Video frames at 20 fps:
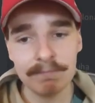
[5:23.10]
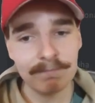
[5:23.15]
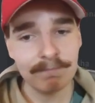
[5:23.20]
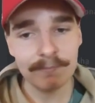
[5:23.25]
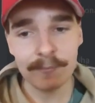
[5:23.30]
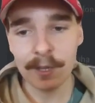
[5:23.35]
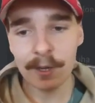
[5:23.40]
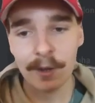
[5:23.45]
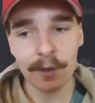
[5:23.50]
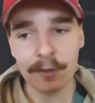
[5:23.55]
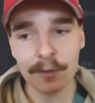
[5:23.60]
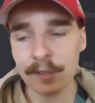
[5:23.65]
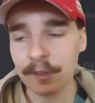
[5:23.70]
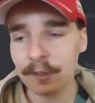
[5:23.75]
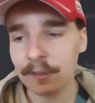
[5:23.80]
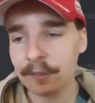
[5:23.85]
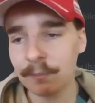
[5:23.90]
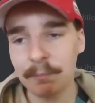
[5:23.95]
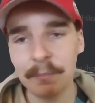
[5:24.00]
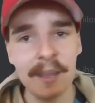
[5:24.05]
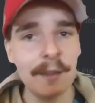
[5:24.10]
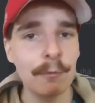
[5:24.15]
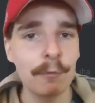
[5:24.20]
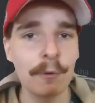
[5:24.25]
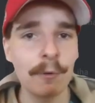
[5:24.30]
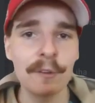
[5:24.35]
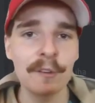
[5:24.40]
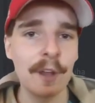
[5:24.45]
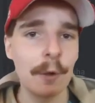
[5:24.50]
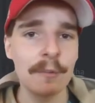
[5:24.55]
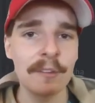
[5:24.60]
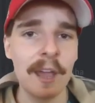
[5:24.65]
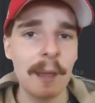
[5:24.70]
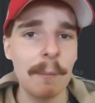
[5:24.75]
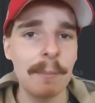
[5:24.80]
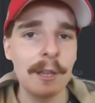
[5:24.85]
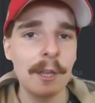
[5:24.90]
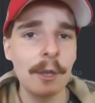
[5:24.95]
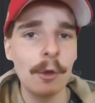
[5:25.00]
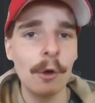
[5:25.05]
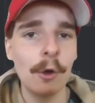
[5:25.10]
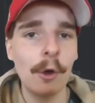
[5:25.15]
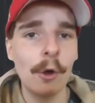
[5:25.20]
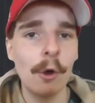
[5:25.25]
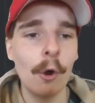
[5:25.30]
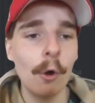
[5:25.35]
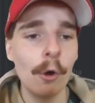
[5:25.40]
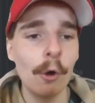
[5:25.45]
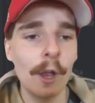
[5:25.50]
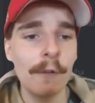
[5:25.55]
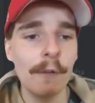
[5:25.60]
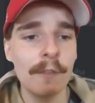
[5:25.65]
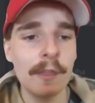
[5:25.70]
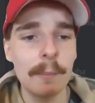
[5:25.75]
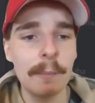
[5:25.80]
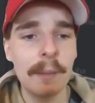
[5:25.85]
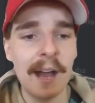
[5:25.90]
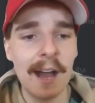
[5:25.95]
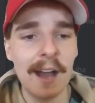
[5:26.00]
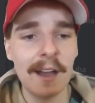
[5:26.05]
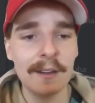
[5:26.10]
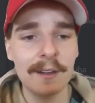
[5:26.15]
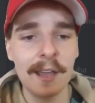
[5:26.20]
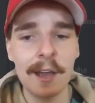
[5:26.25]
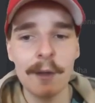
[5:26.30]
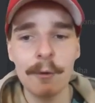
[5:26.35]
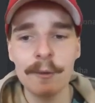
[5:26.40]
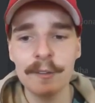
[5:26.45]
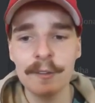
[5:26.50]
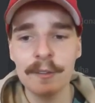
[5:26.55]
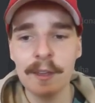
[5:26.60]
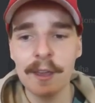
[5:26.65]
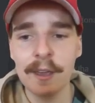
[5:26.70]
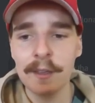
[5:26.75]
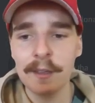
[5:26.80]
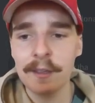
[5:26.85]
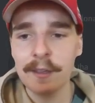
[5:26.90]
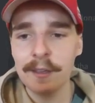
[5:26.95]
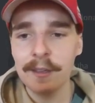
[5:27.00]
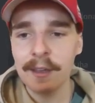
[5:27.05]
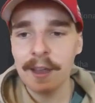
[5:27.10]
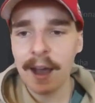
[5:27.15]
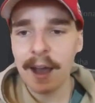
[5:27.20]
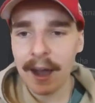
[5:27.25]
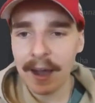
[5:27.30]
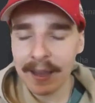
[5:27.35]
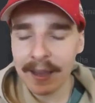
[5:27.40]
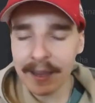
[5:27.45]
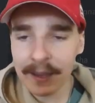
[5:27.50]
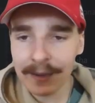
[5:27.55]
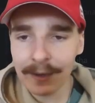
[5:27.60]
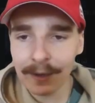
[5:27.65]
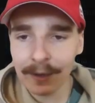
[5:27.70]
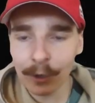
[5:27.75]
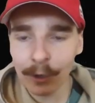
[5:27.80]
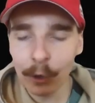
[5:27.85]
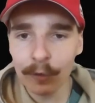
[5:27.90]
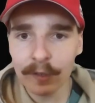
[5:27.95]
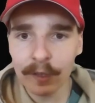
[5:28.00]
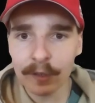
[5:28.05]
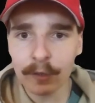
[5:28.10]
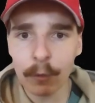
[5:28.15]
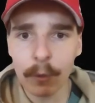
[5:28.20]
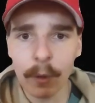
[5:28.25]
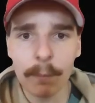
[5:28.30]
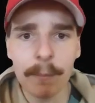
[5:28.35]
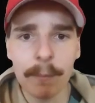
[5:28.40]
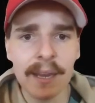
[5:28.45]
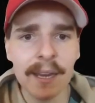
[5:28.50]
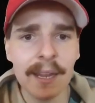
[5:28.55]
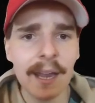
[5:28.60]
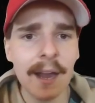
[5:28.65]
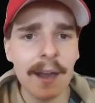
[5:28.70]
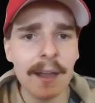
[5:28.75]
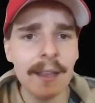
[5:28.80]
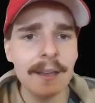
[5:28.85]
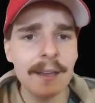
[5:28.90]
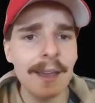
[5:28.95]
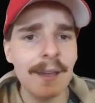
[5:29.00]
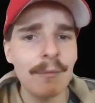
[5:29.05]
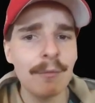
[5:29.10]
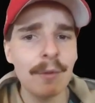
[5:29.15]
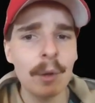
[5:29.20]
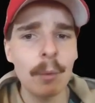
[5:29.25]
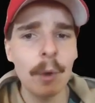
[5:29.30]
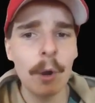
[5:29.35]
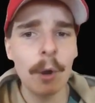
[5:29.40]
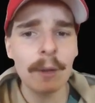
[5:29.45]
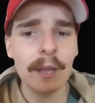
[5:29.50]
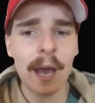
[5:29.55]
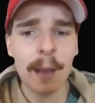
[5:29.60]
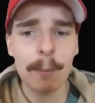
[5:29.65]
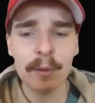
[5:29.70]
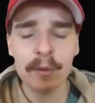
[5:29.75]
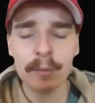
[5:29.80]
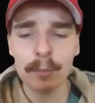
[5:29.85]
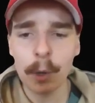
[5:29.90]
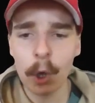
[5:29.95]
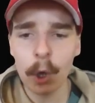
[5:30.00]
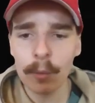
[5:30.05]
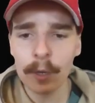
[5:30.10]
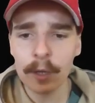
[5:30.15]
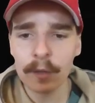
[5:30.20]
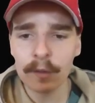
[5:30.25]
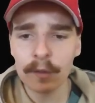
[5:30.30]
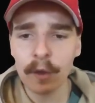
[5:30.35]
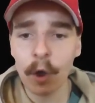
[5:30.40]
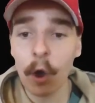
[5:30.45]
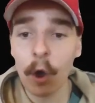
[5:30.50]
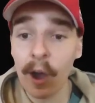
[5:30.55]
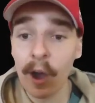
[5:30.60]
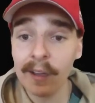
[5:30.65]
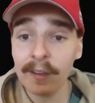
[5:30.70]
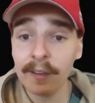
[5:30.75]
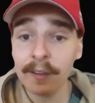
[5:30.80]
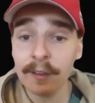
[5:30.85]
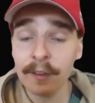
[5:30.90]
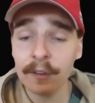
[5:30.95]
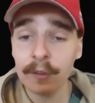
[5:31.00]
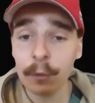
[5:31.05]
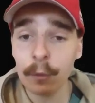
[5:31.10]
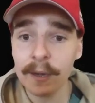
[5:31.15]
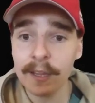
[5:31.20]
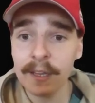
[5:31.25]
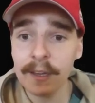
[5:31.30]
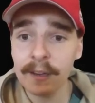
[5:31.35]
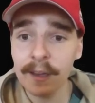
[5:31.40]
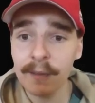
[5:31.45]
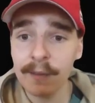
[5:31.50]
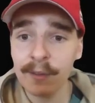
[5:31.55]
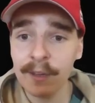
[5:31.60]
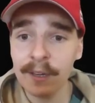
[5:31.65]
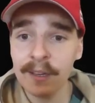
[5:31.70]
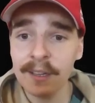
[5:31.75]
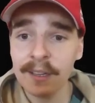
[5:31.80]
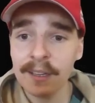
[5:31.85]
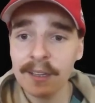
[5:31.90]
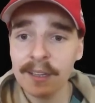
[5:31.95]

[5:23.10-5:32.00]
you know, just big results happening all over the park now, isn't there? England losing to a Minya in every World Cup is permanent. To Ireland in 2011?